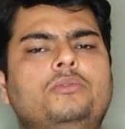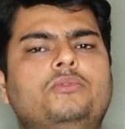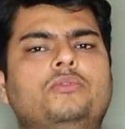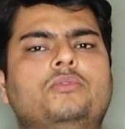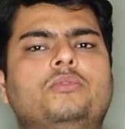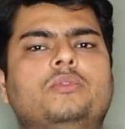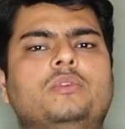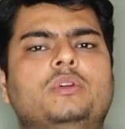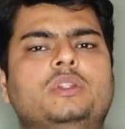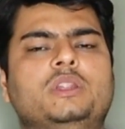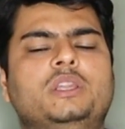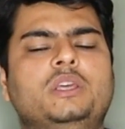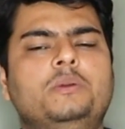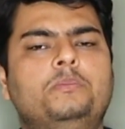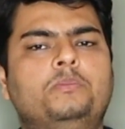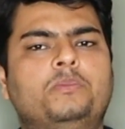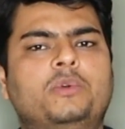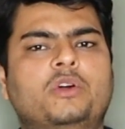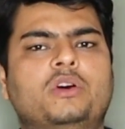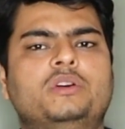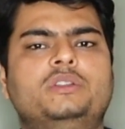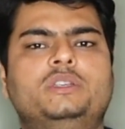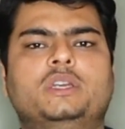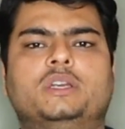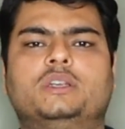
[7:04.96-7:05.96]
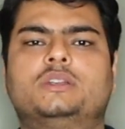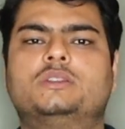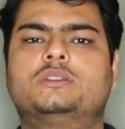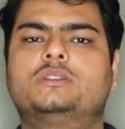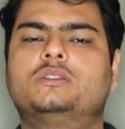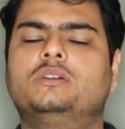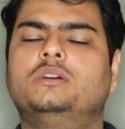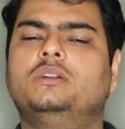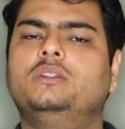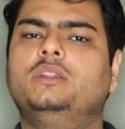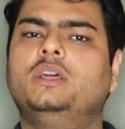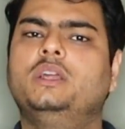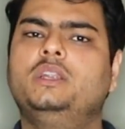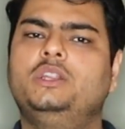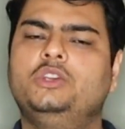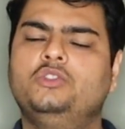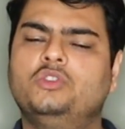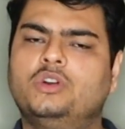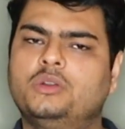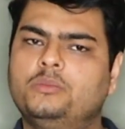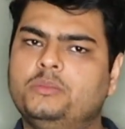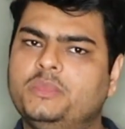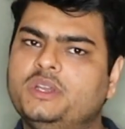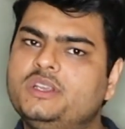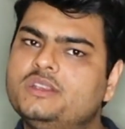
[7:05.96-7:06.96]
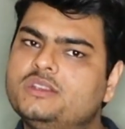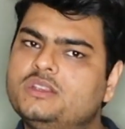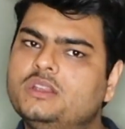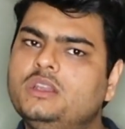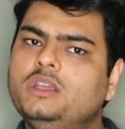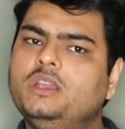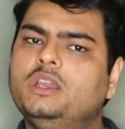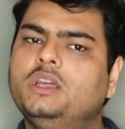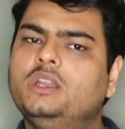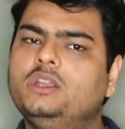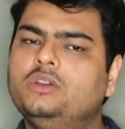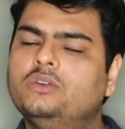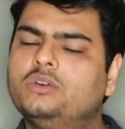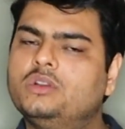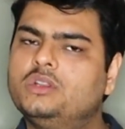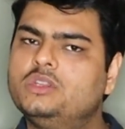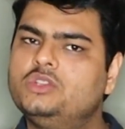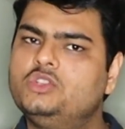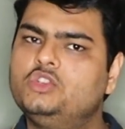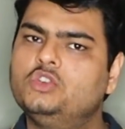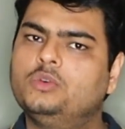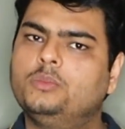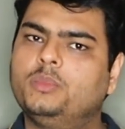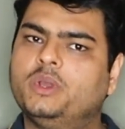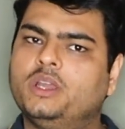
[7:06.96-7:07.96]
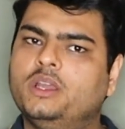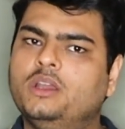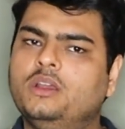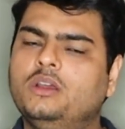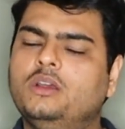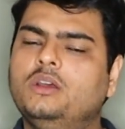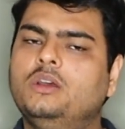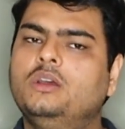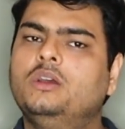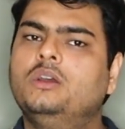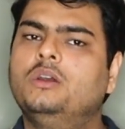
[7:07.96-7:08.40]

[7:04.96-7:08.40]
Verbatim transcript: of the projects that you are mentioning in your resume